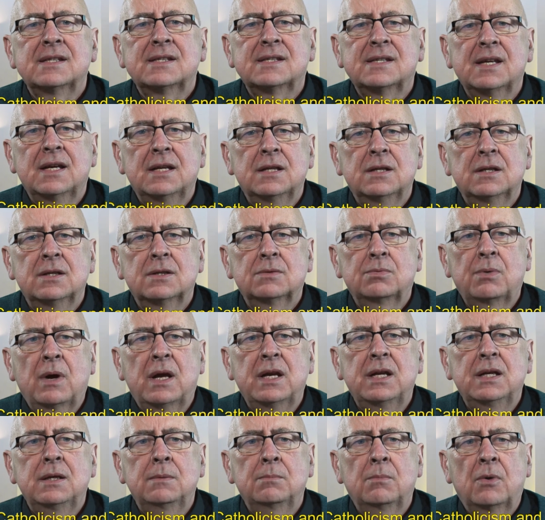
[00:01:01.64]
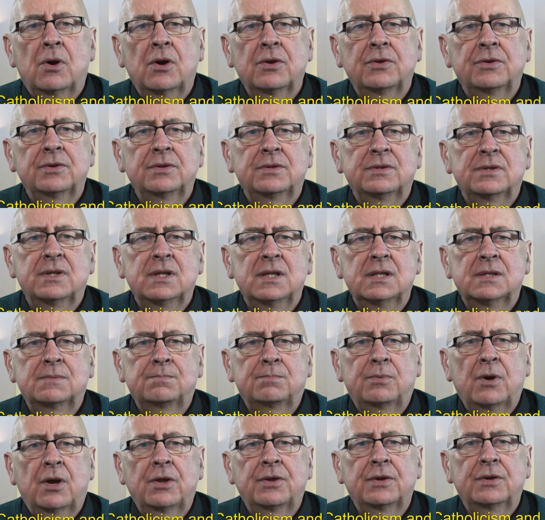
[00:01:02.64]
sinned when he murdered his
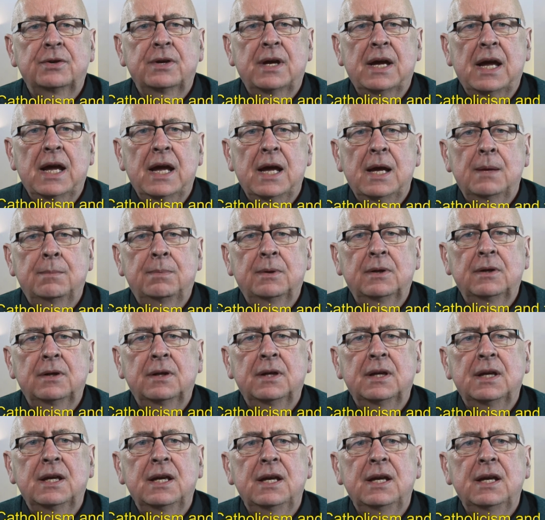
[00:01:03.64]
brother Abel,